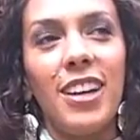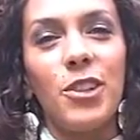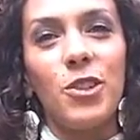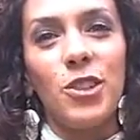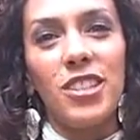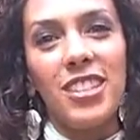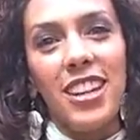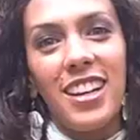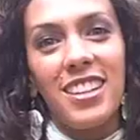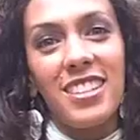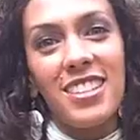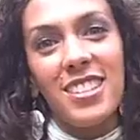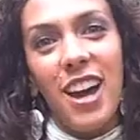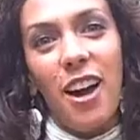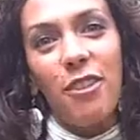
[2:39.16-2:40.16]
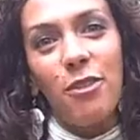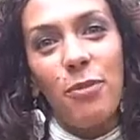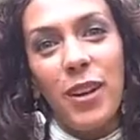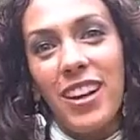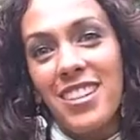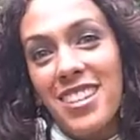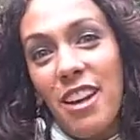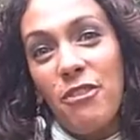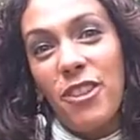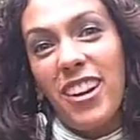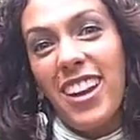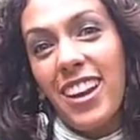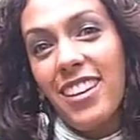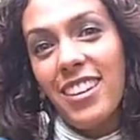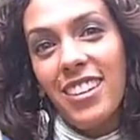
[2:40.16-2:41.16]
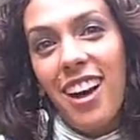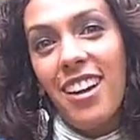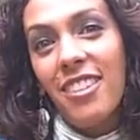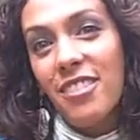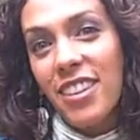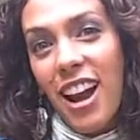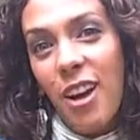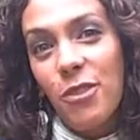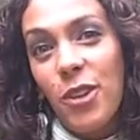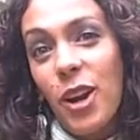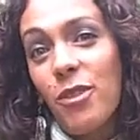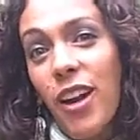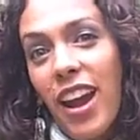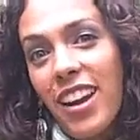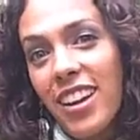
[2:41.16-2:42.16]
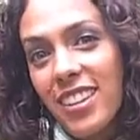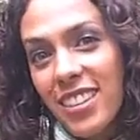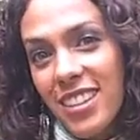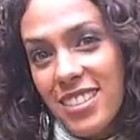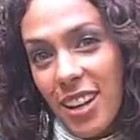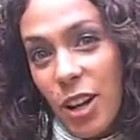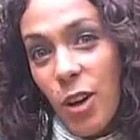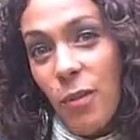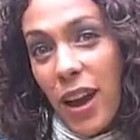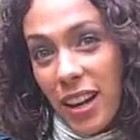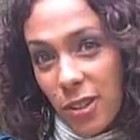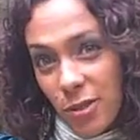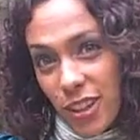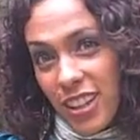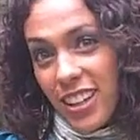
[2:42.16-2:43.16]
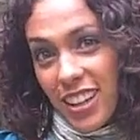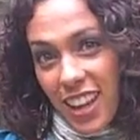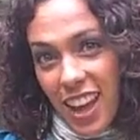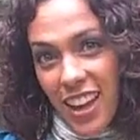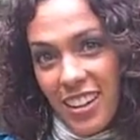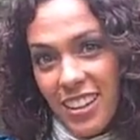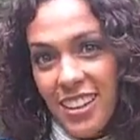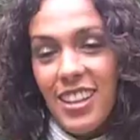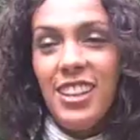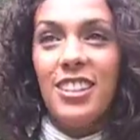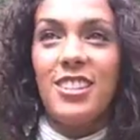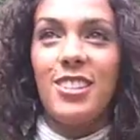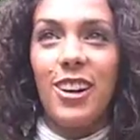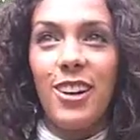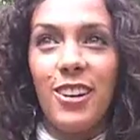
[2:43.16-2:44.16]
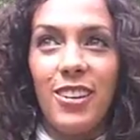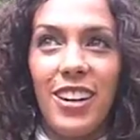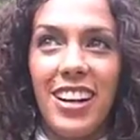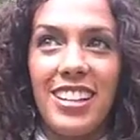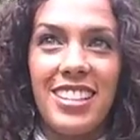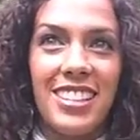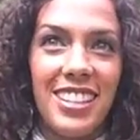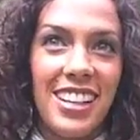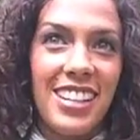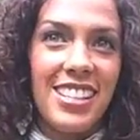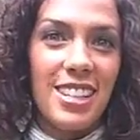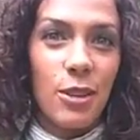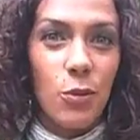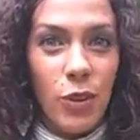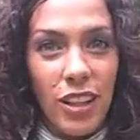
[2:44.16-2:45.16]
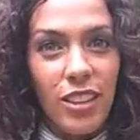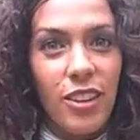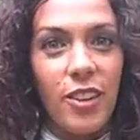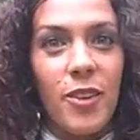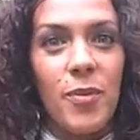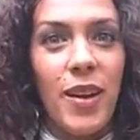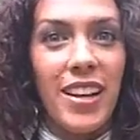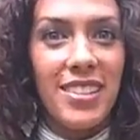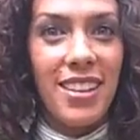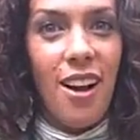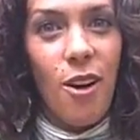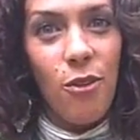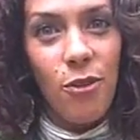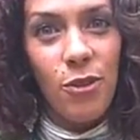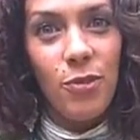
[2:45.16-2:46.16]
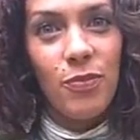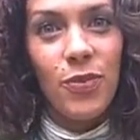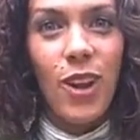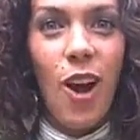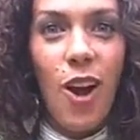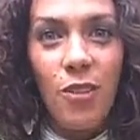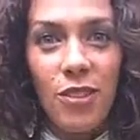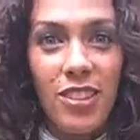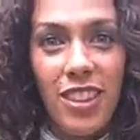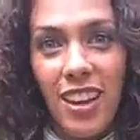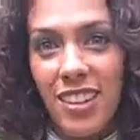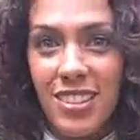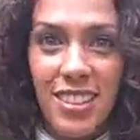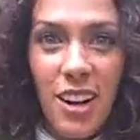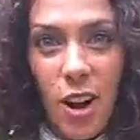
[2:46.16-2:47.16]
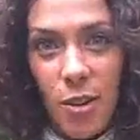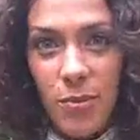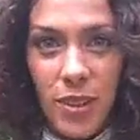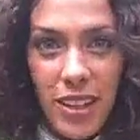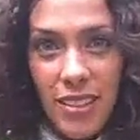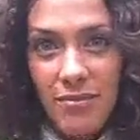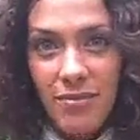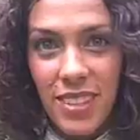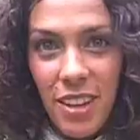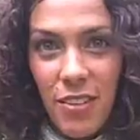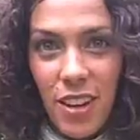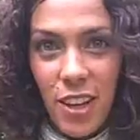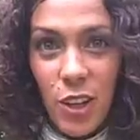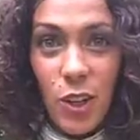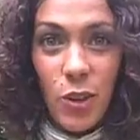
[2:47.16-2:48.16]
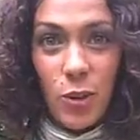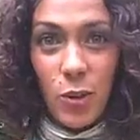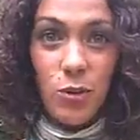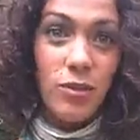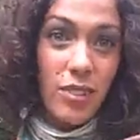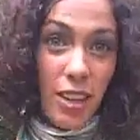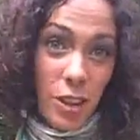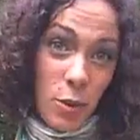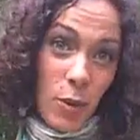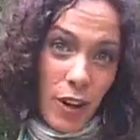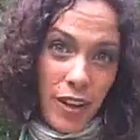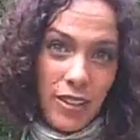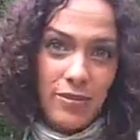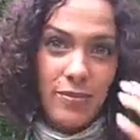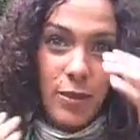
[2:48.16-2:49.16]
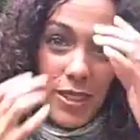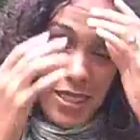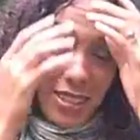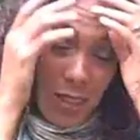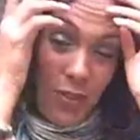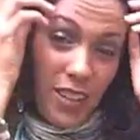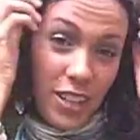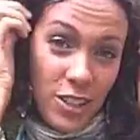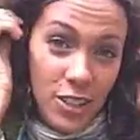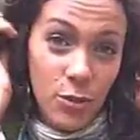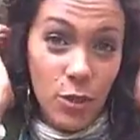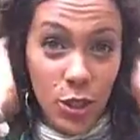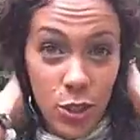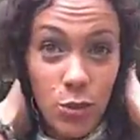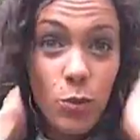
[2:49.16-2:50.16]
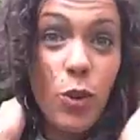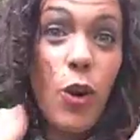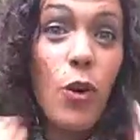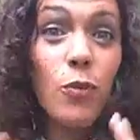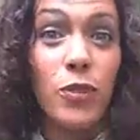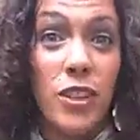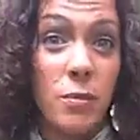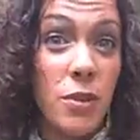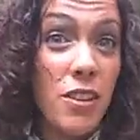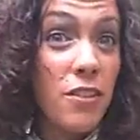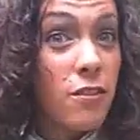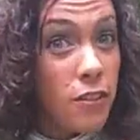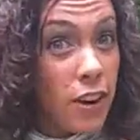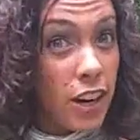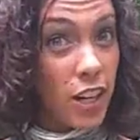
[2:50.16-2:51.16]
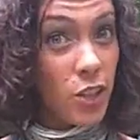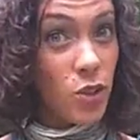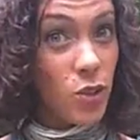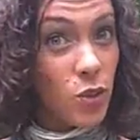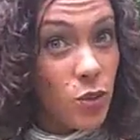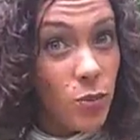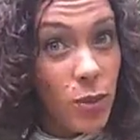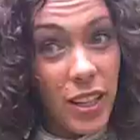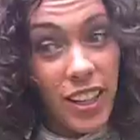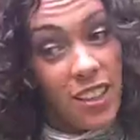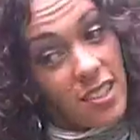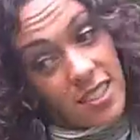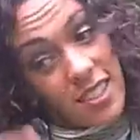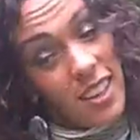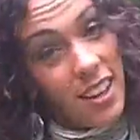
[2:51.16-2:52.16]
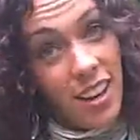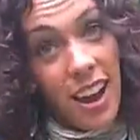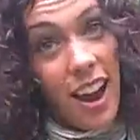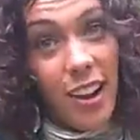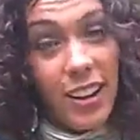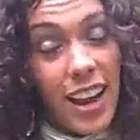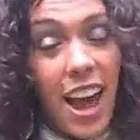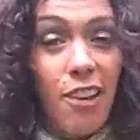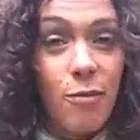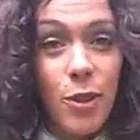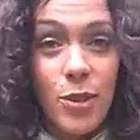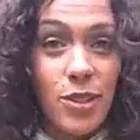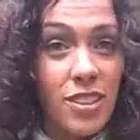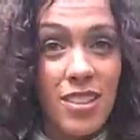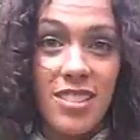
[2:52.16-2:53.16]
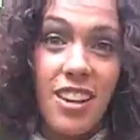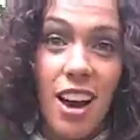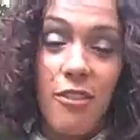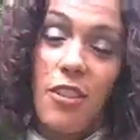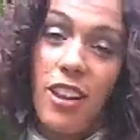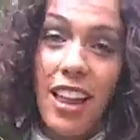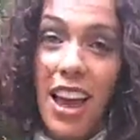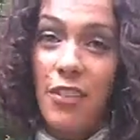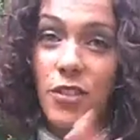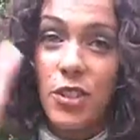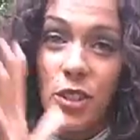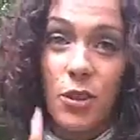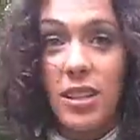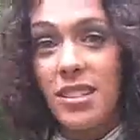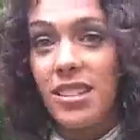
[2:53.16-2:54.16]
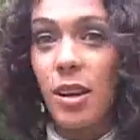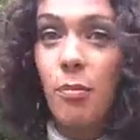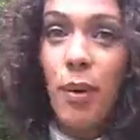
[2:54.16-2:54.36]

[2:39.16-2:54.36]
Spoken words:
interesting stuff because I forget a lot of it after I write it unless I go back and read it again. So it's neat to relearn myself all the things that I'll be giving you in the book once it's finished, which will hopefully be very soon because I already have most of the stuff. All I have to do is